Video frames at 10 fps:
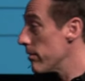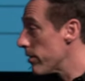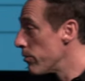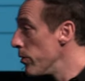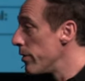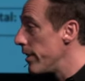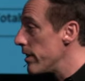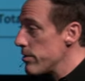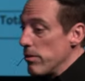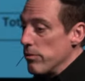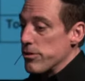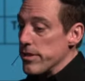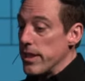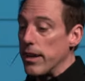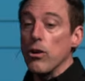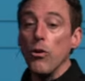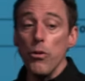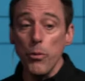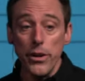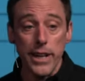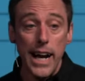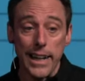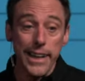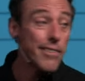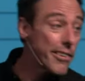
The root of it is you don't trust God. Go to the Word of God. You have